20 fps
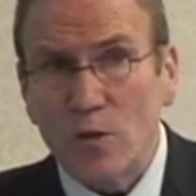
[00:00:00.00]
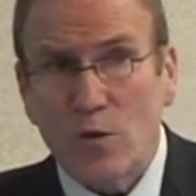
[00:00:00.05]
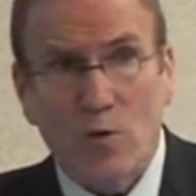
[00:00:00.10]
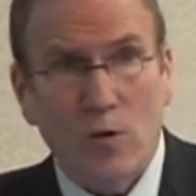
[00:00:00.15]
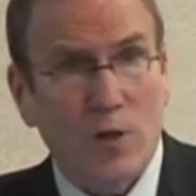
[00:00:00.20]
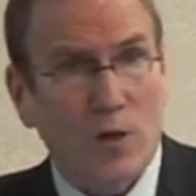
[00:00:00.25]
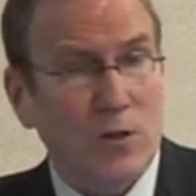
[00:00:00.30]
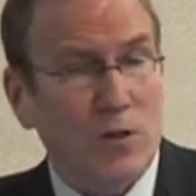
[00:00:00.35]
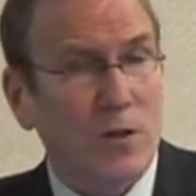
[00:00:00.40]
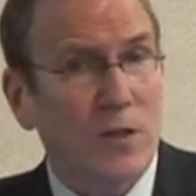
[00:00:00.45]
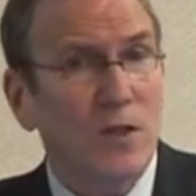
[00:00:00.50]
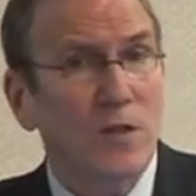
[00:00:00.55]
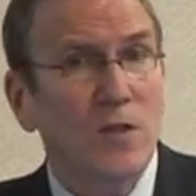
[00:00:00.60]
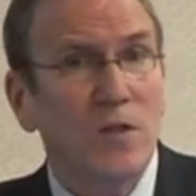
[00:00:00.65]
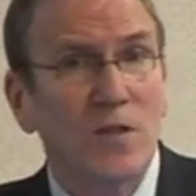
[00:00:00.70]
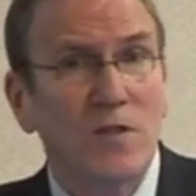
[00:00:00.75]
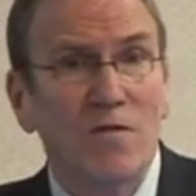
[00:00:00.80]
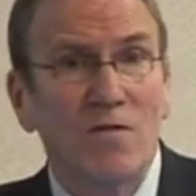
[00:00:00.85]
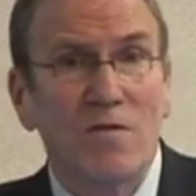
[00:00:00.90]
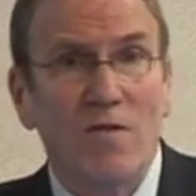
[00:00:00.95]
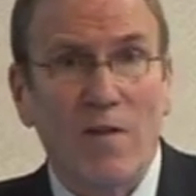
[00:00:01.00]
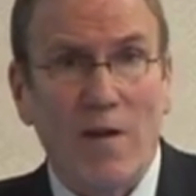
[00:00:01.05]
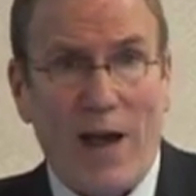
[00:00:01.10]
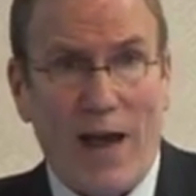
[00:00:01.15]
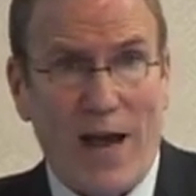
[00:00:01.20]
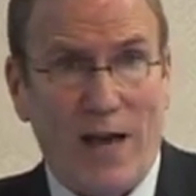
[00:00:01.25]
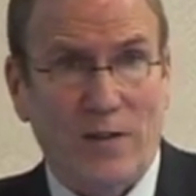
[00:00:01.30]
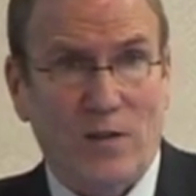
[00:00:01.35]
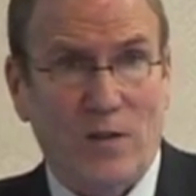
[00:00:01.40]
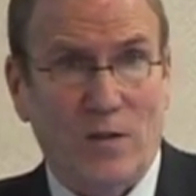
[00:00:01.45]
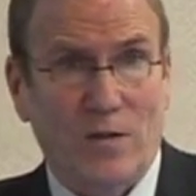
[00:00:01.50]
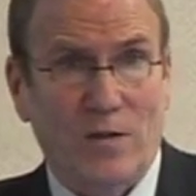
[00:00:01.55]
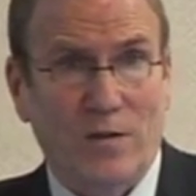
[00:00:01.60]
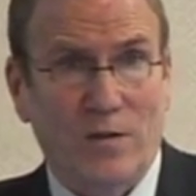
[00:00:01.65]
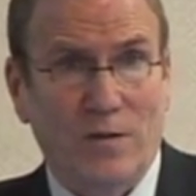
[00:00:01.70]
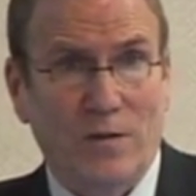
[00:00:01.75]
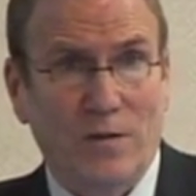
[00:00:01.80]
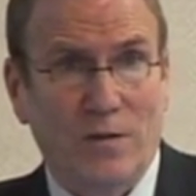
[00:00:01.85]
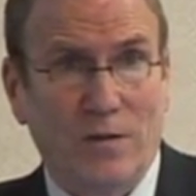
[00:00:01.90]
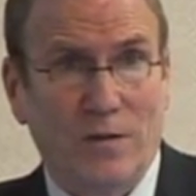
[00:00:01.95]
critical. This is vast.
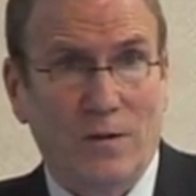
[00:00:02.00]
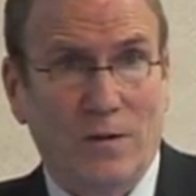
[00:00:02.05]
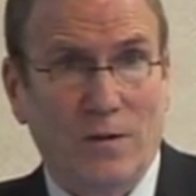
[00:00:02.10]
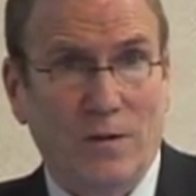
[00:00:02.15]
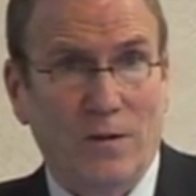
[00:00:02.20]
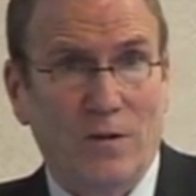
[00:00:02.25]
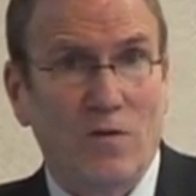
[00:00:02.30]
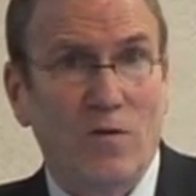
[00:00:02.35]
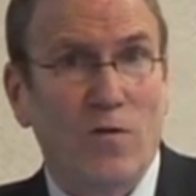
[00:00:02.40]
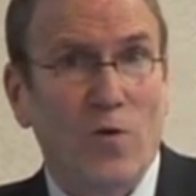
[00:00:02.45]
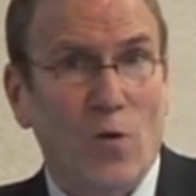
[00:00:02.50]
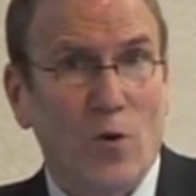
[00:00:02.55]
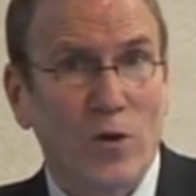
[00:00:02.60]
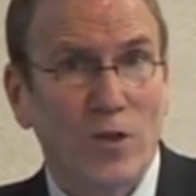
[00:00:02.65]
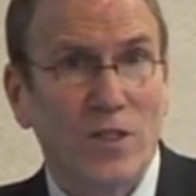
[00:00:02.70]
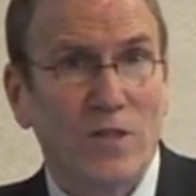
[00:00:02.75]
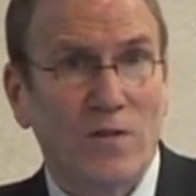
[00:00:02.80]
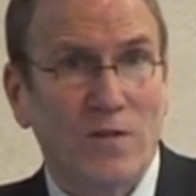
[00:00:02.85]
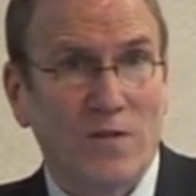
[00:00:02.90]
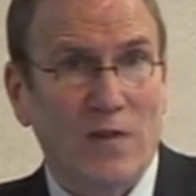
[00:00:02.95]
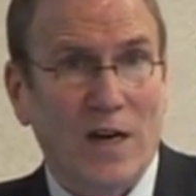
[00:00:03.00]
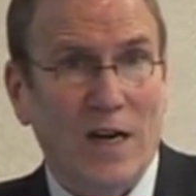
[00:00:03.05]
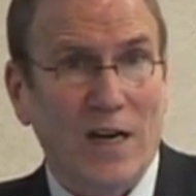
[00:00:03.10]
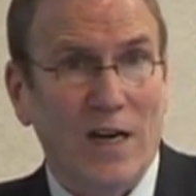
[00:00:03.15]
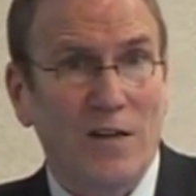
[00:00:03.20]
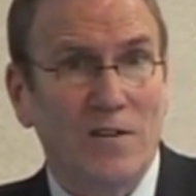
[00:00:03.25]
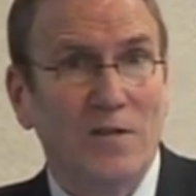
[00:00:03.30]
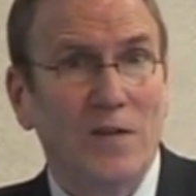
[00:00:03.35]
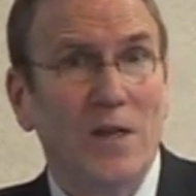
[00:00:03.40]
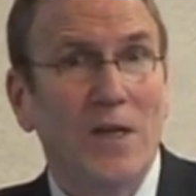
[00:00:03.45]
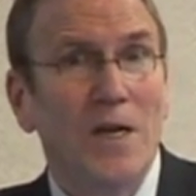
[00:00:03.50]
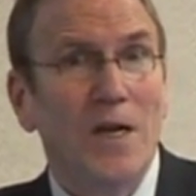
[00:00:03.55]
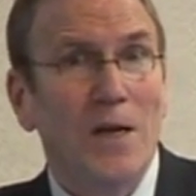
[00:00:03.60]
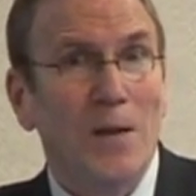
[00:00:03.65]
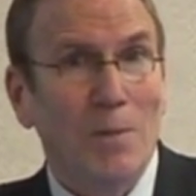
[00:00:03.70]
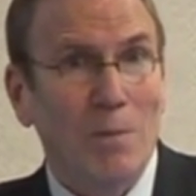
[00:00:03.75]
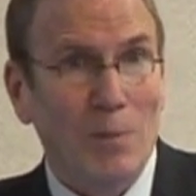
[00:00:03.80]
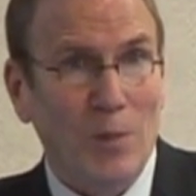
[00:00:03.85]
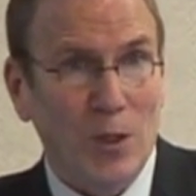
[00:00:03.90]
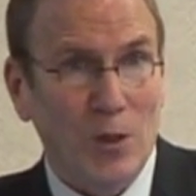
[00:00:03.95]
Four to five
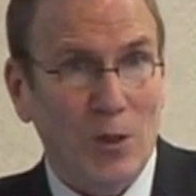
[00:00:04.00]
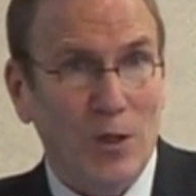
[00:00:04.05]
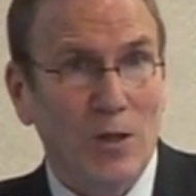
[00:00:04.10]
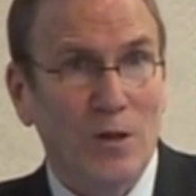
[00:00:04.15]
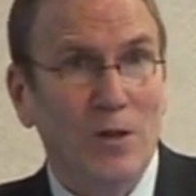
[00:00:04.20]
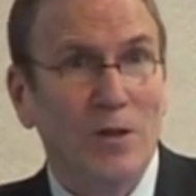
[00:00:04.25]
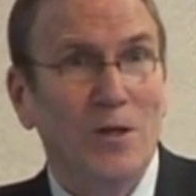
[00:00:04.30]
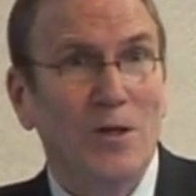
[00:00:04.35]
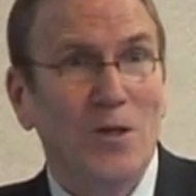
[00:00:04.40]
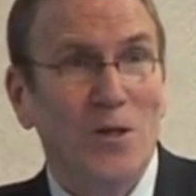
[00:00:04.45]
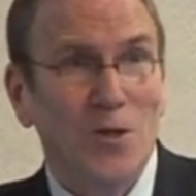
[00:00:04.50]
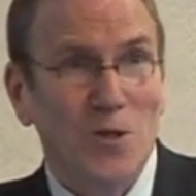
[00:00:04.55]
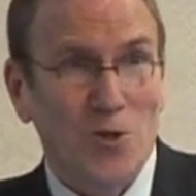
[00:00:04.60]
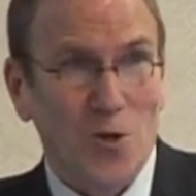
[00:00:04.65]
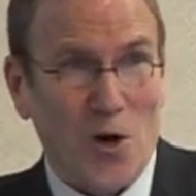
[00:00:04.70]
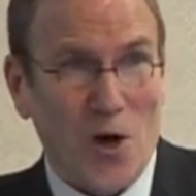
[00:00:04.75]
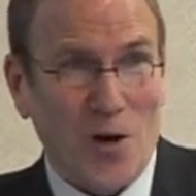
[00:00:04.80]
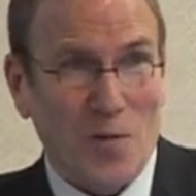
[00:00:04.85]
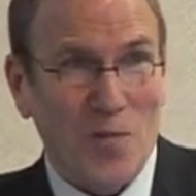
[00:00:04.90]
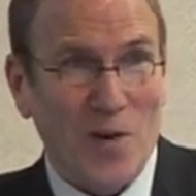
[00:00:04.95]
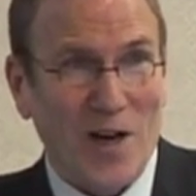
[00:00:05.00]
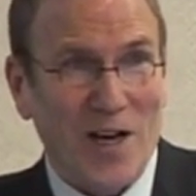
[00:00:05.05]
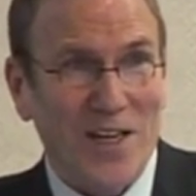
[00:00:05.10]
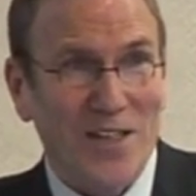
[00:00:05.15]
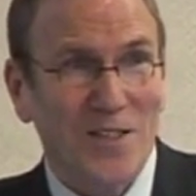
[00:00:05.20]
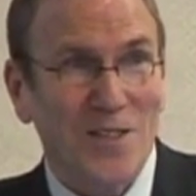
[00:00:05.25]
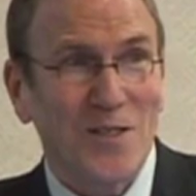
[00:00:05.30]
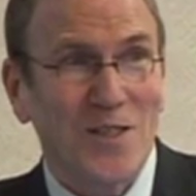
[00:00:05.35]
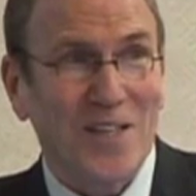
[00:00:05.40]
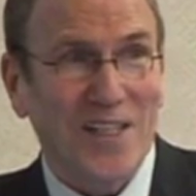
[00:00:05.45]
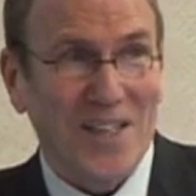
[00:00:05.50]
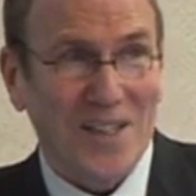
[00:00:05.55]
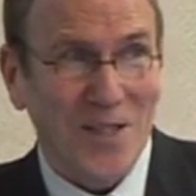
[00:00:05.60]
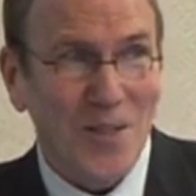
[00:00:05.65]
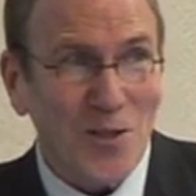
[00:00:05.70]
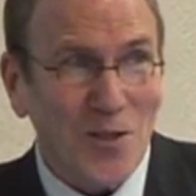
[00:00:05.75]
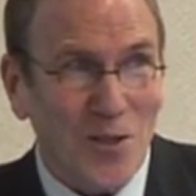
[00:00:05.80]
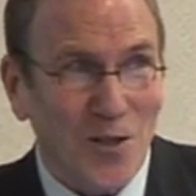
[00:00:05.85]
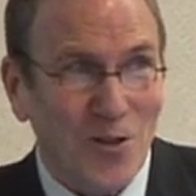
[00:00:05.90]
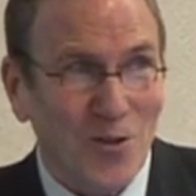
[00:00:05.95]
million dog bites in
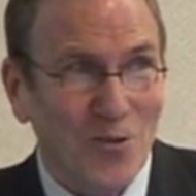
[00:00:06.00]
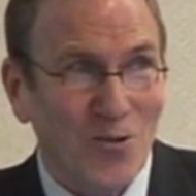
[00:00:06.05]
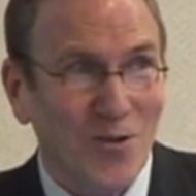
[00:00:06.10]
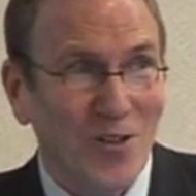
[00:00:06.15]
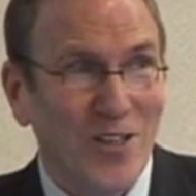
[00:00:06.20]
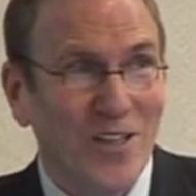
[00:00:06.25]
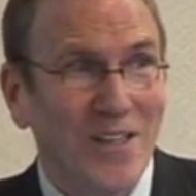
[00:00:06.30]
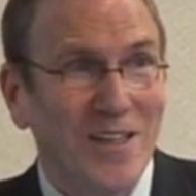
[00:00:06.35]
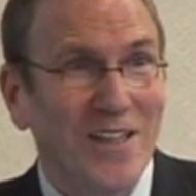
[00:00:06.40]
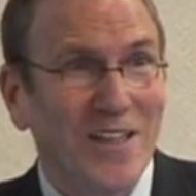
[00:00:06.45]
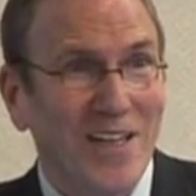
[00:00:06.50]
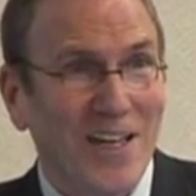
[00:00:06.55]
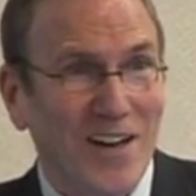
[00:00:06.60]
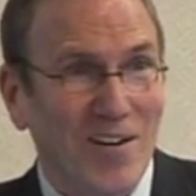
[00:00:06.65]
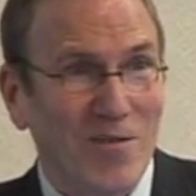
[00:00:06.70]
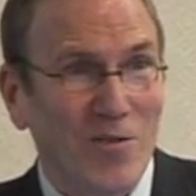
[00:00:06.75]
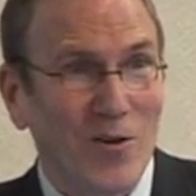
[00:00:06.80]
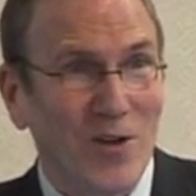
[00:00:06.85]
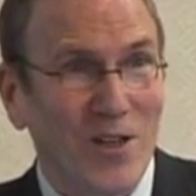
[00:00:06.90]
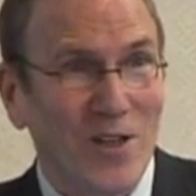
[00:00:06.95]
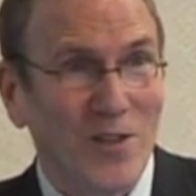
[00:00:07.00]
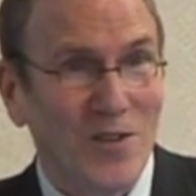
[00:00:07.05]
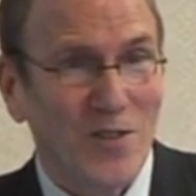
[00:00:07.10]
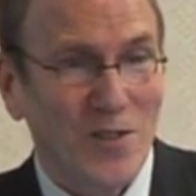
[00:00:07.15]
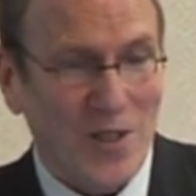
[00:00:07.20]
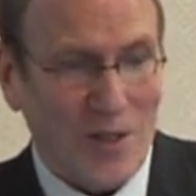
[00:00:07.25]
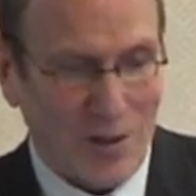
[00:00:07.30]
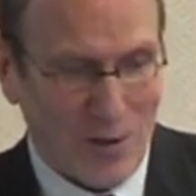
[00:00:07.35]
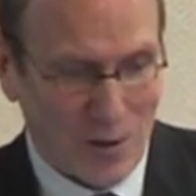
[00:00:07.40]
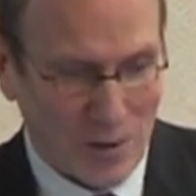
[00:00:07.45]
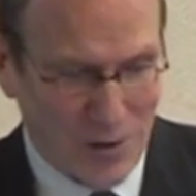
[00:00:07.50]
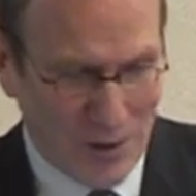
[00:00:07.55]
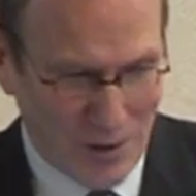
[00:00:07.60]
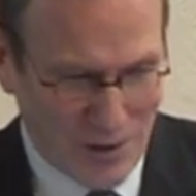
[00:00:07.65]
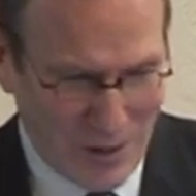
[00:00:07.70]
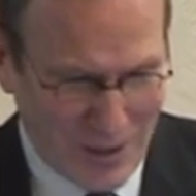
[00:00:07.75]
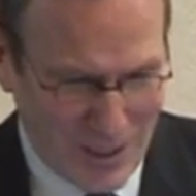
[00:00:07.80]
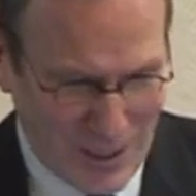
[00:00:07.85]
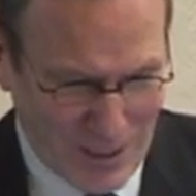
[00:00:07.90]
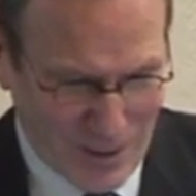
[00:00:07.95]
this country every single
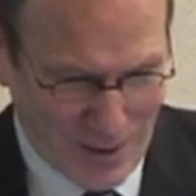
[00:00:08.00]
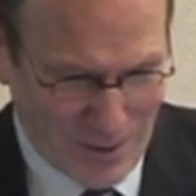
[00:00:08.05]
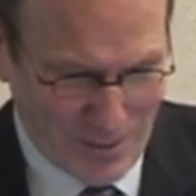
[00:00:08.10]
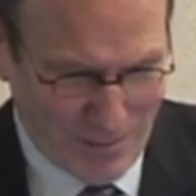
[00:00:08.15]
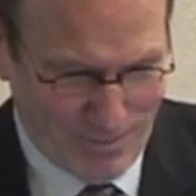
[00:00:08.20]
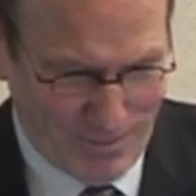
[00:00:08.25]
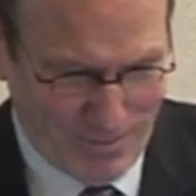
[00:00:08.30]
year.